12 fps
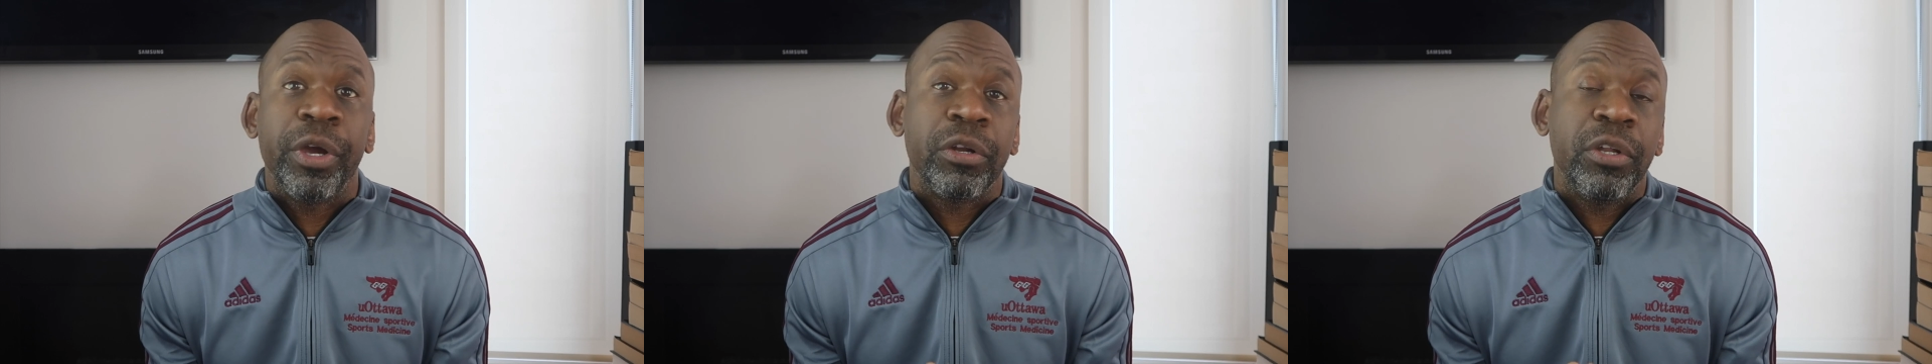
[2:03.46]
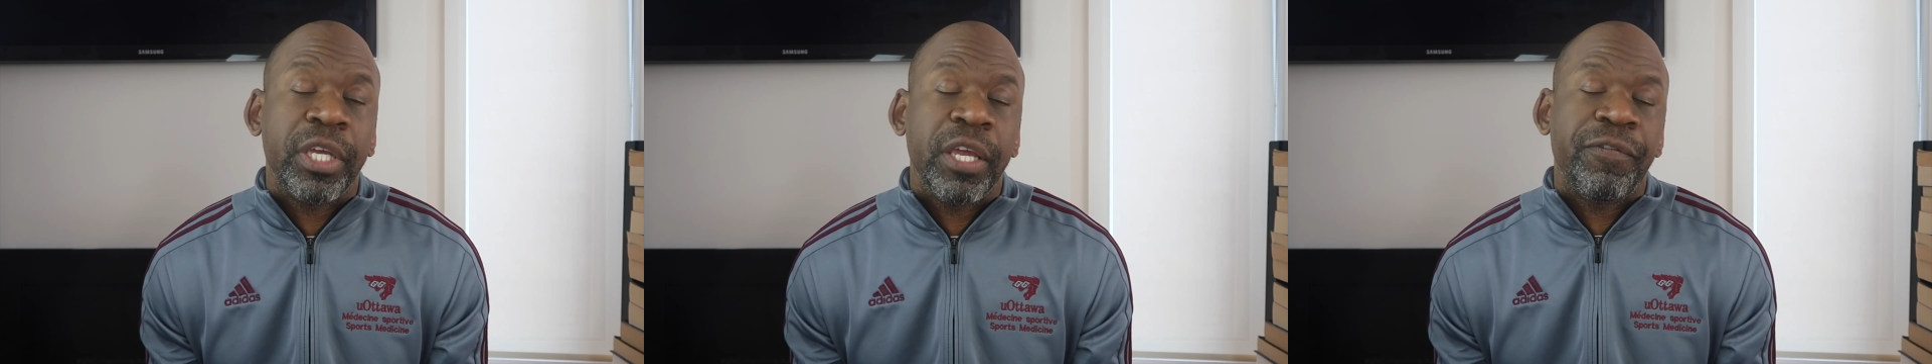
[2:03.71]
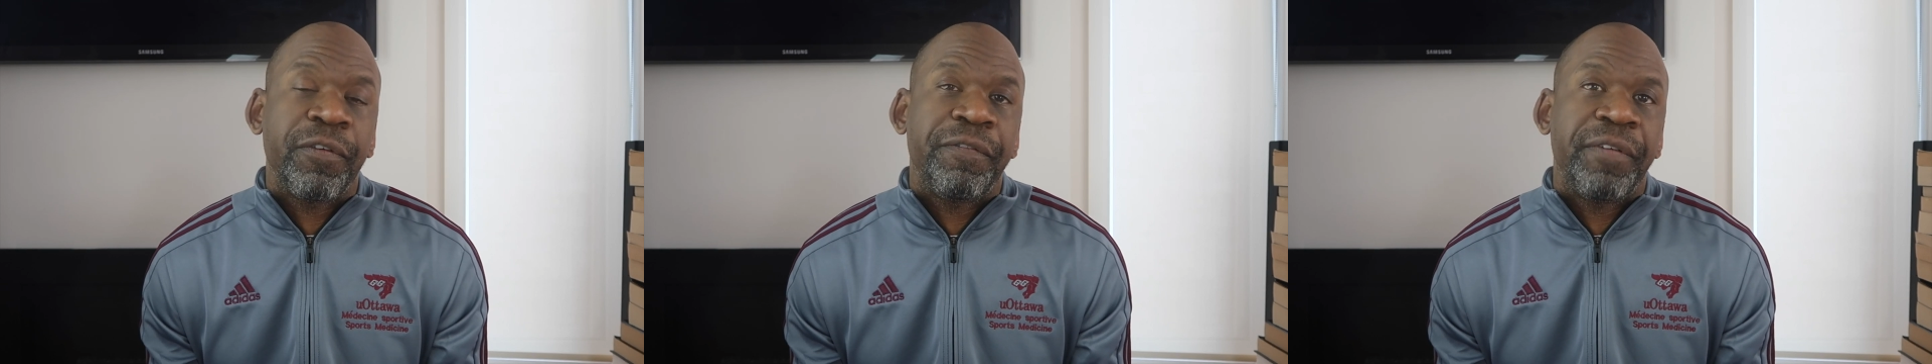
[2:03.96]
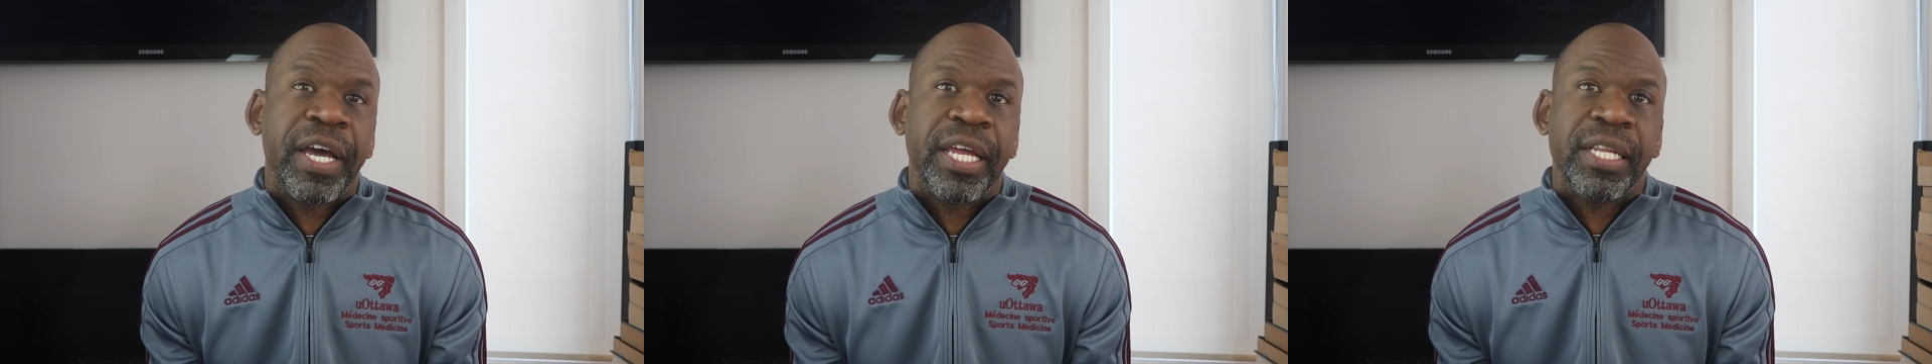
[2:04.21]
we are looking for
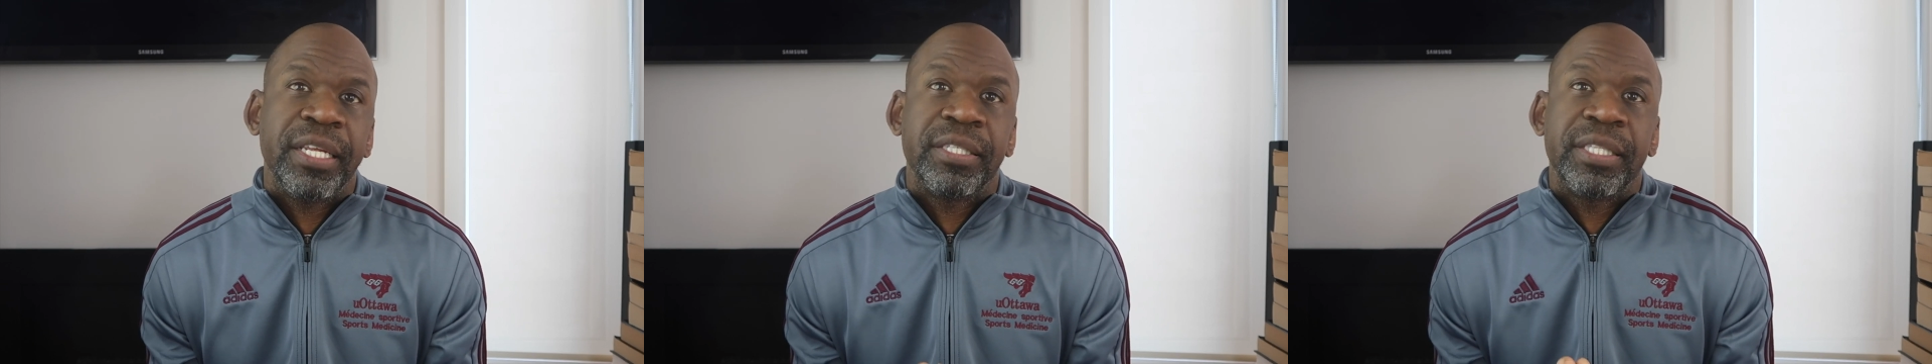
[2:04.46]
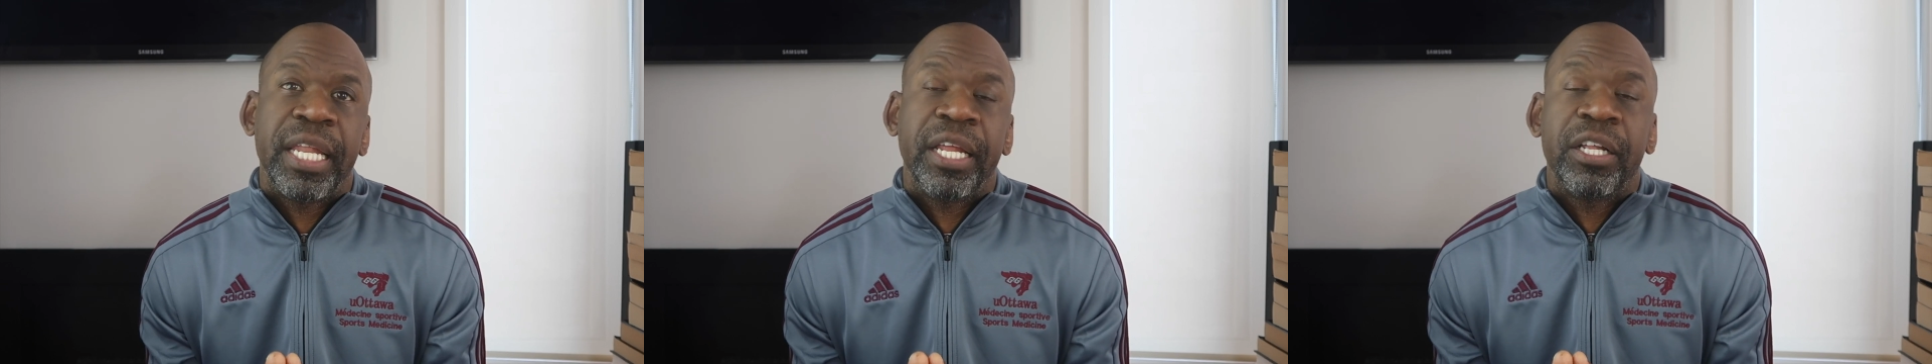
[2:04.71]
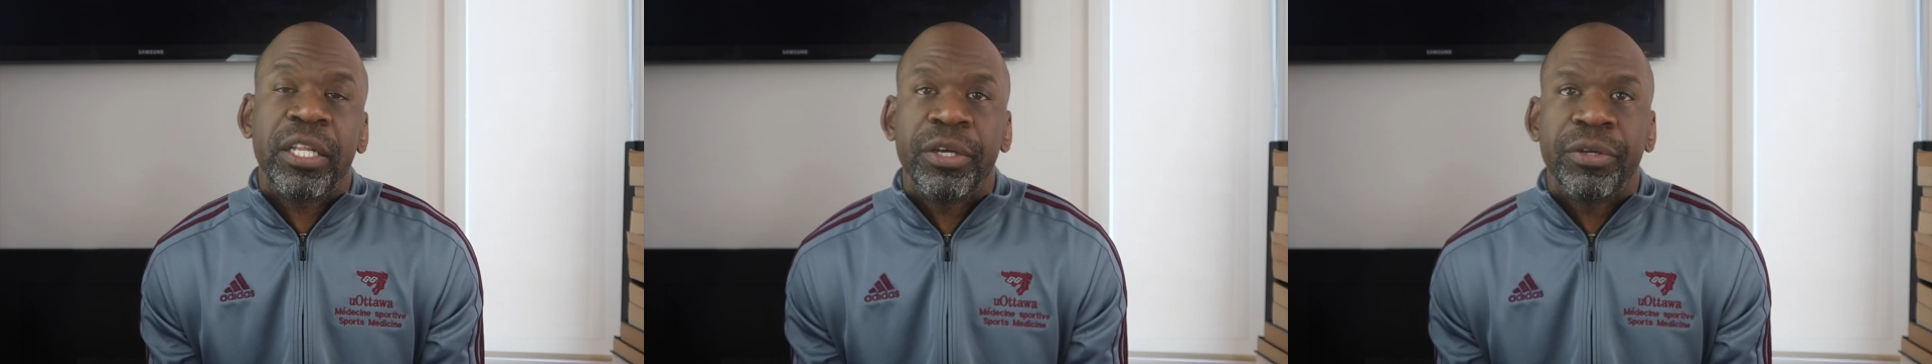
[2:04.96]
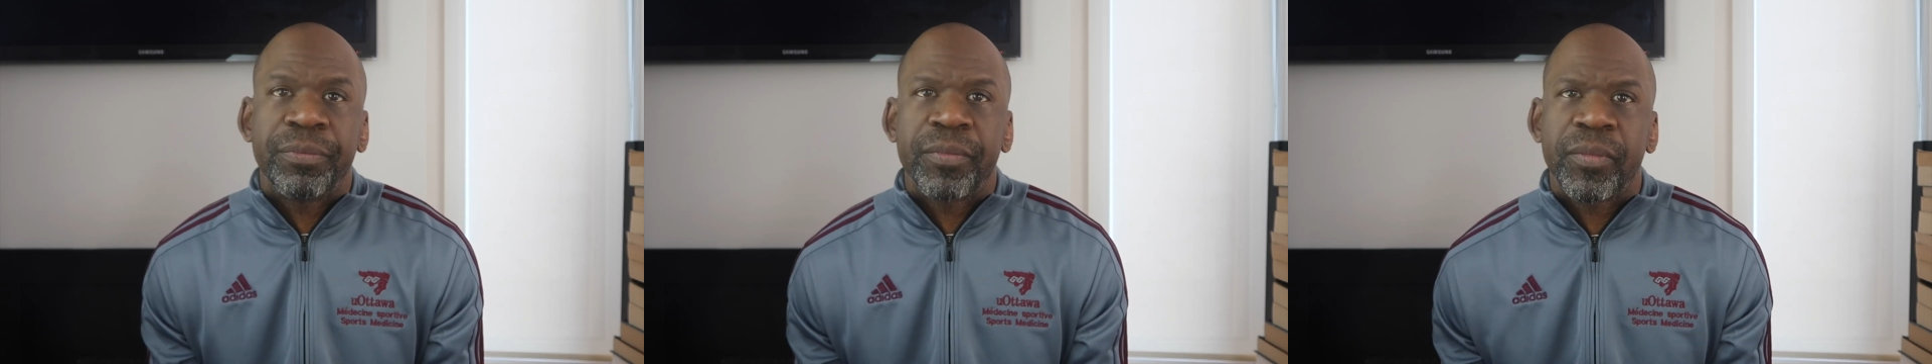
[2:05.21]
findings that
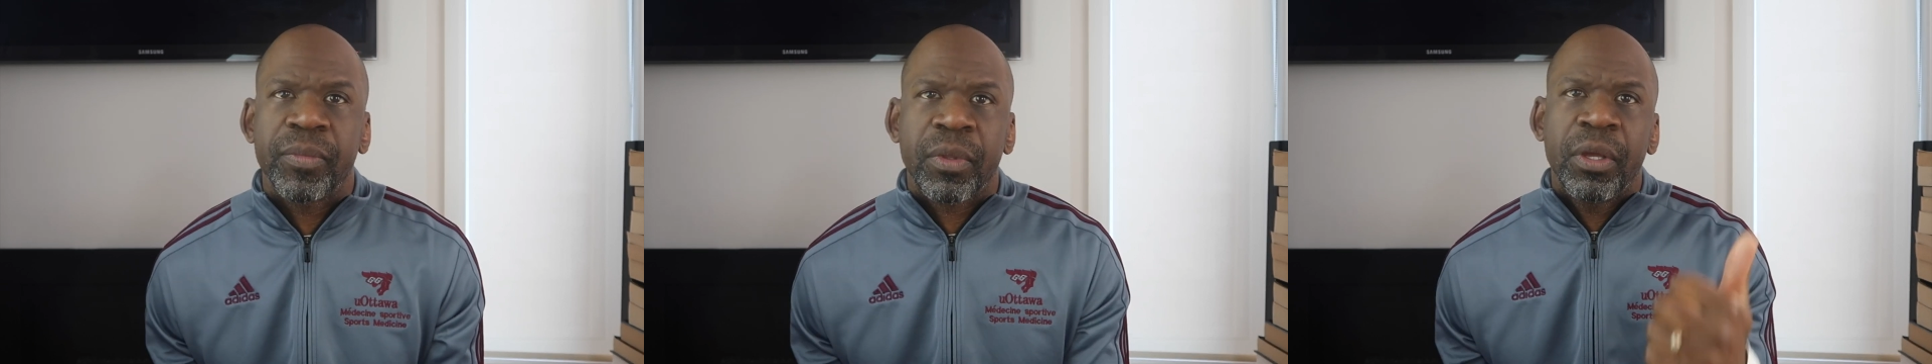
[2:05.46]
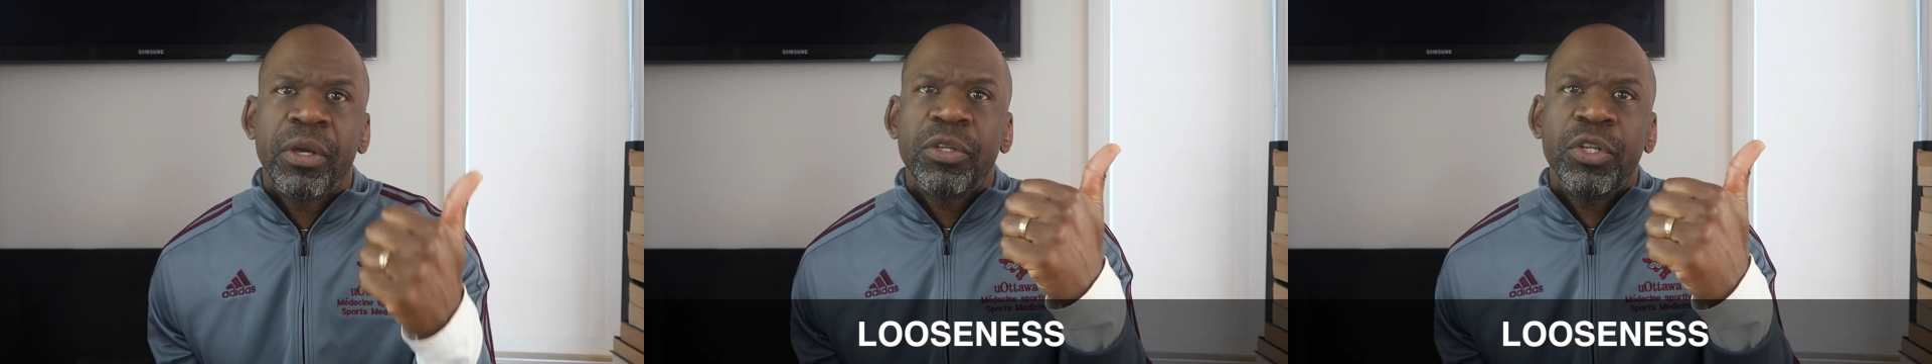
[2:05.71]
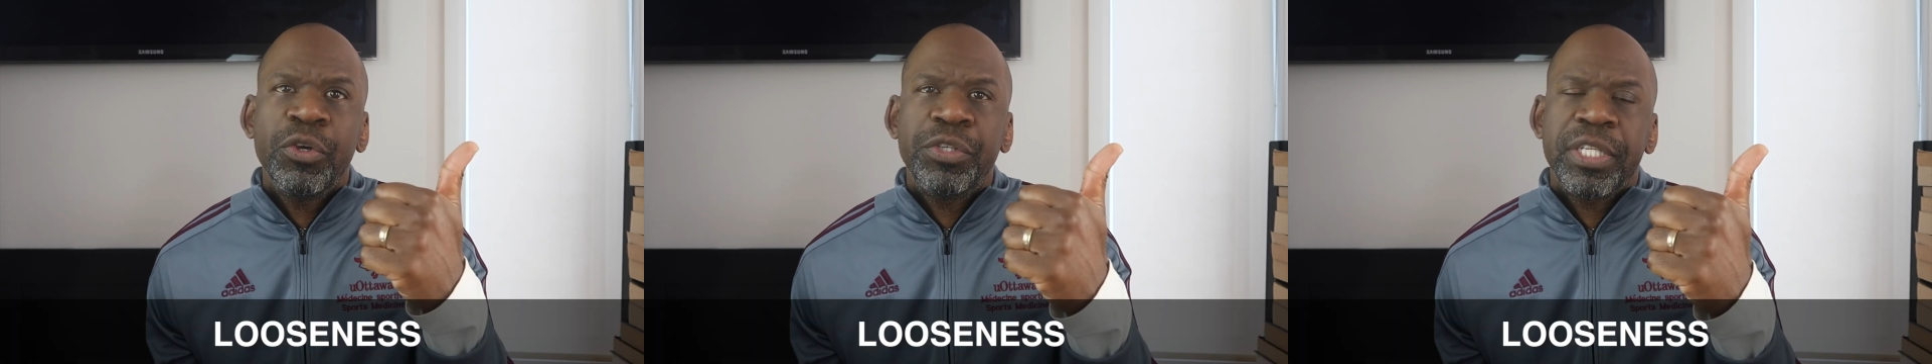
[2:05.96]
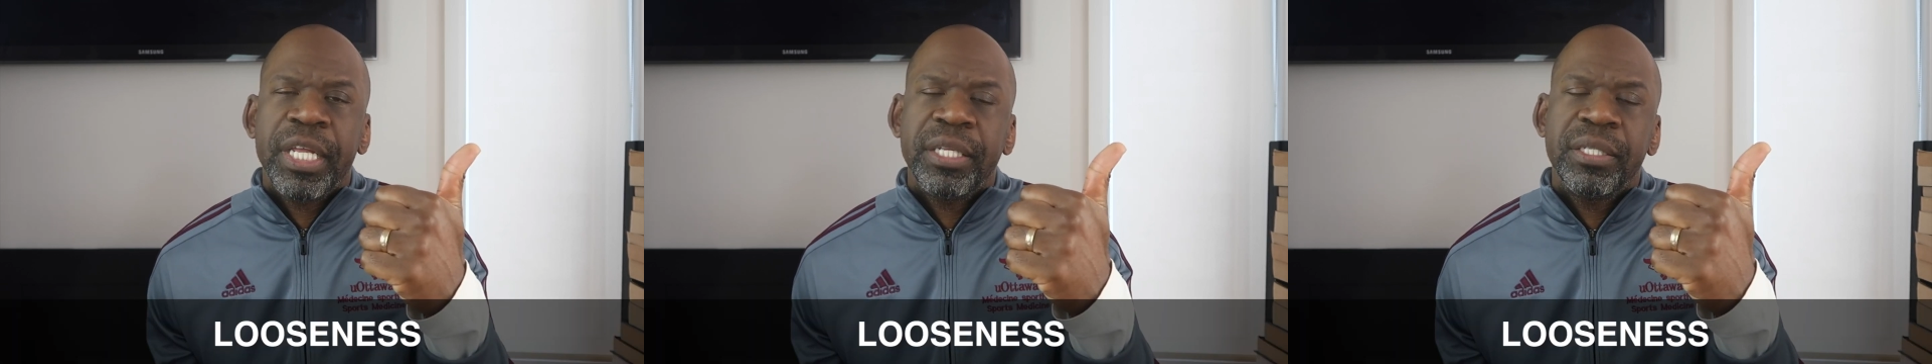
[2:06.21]
include
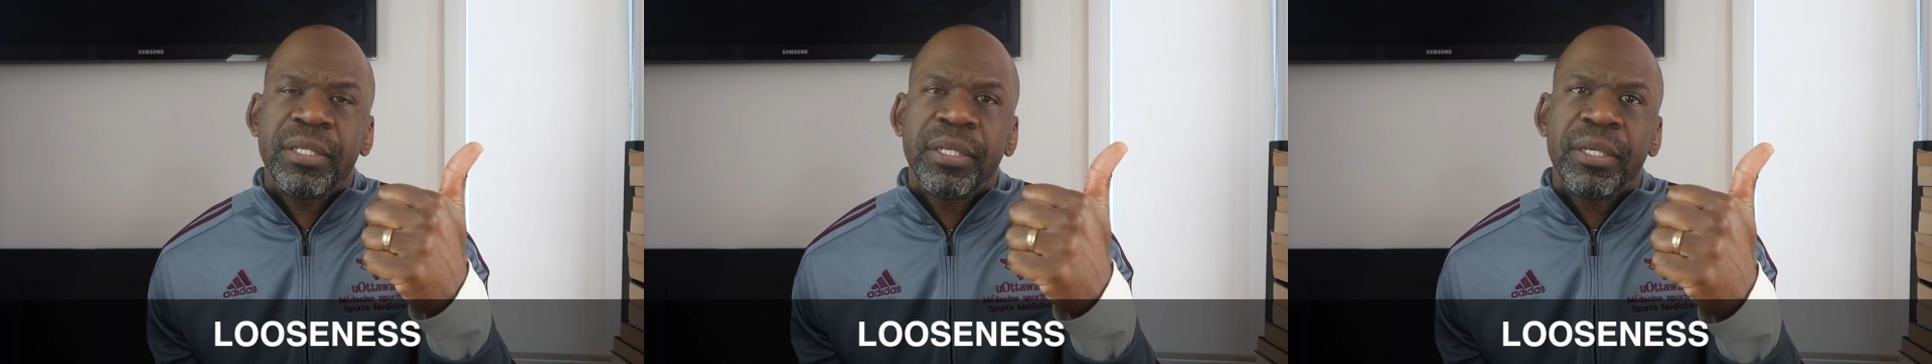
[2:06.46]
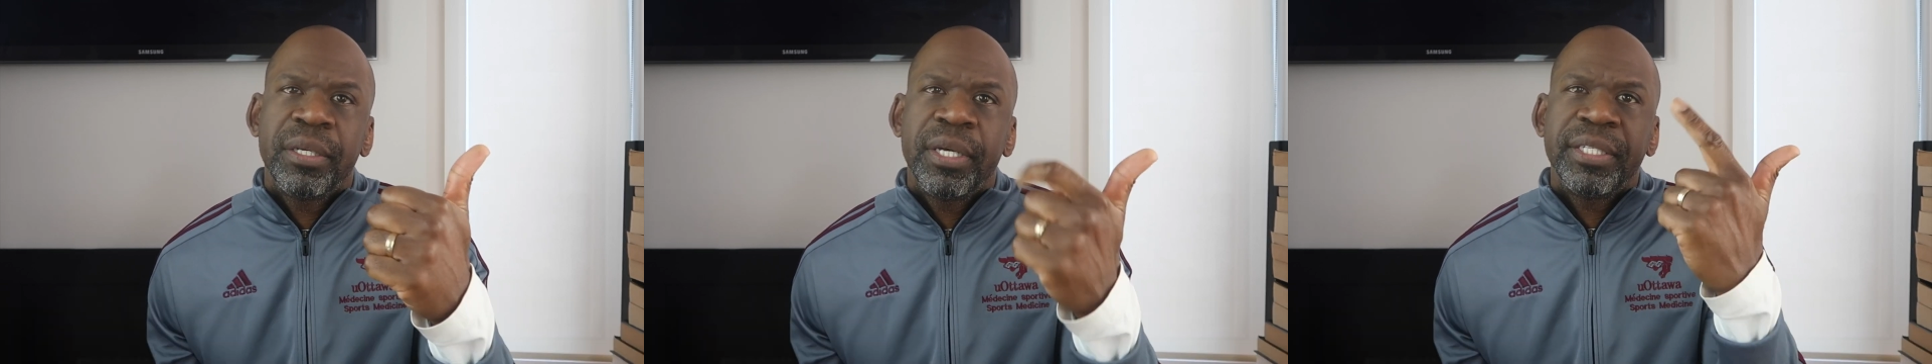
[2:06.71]
looseness,